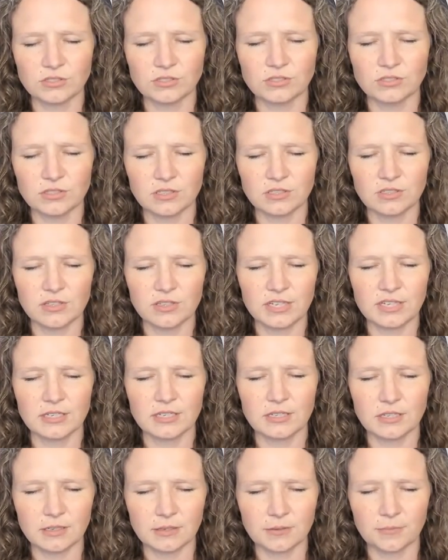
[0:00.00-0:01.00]
So
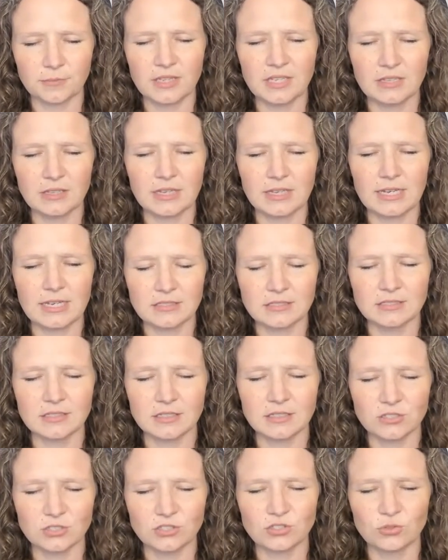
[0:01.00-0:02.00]
like um, he likes
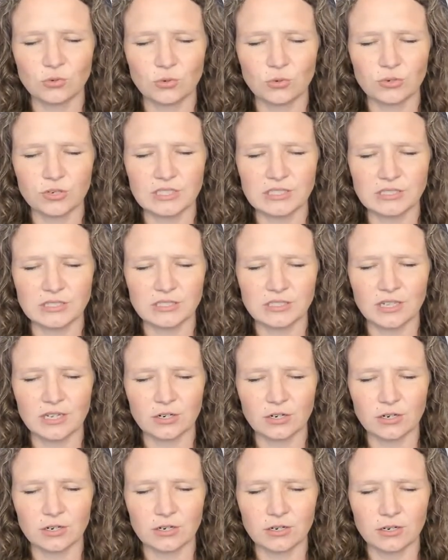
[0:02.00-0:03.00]
uh, stories that
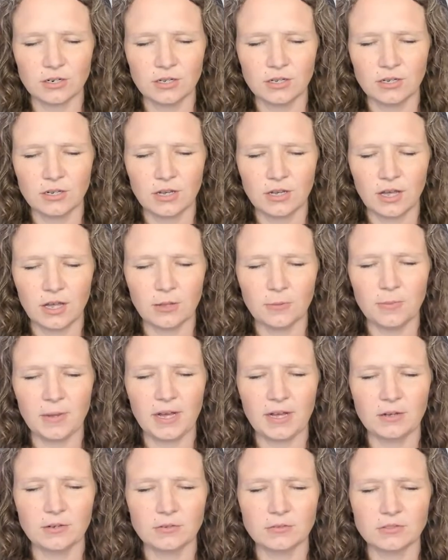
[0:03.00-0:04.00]
are
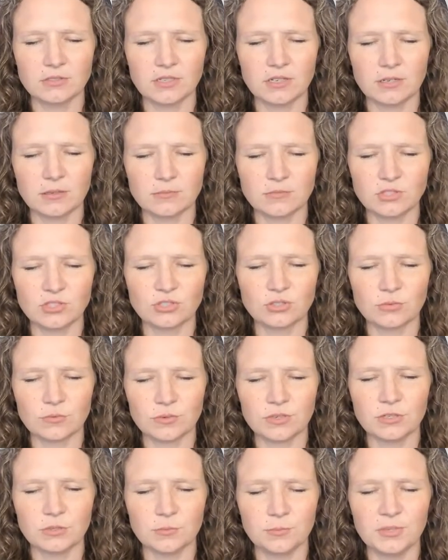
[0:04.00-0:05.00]
about um,
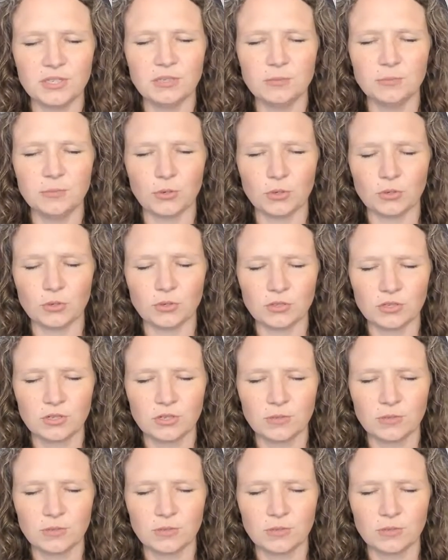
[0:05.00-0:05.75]
surreal people,